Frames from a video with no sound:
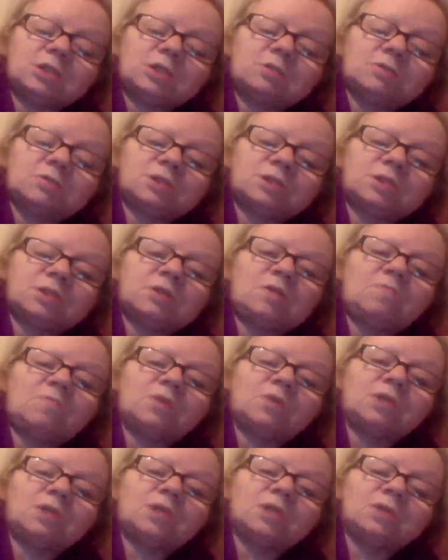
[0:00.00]
Housing
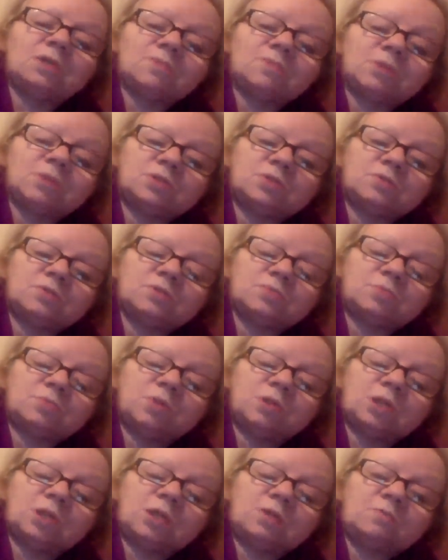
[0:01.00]
Company individuals in
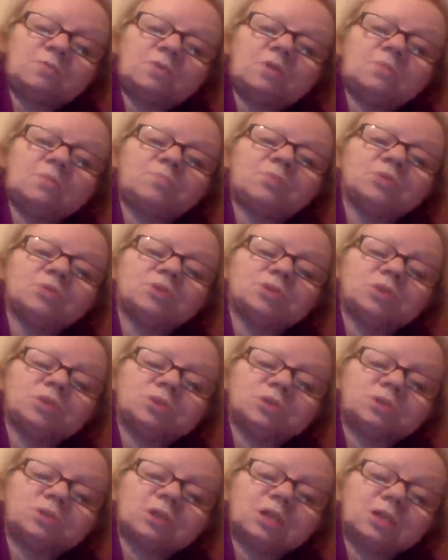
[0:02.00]
my area
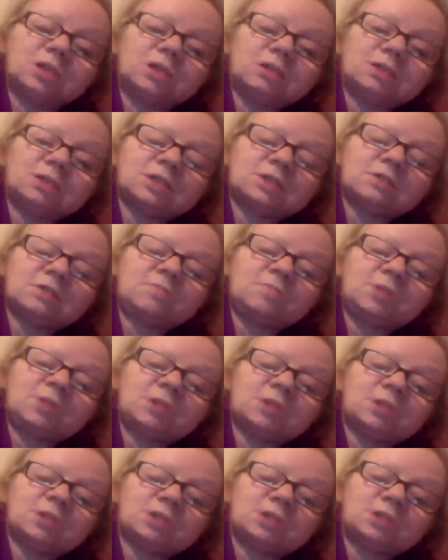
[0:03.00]
pushing it the
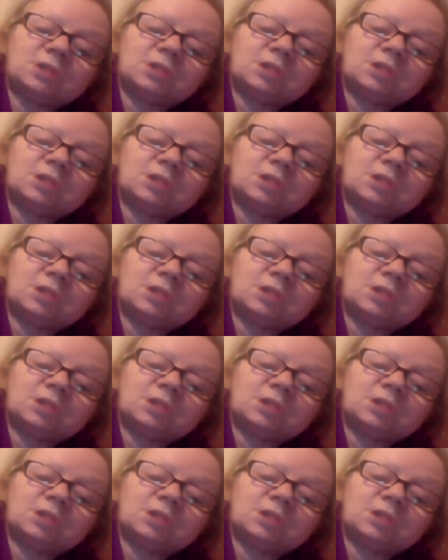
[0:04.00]
button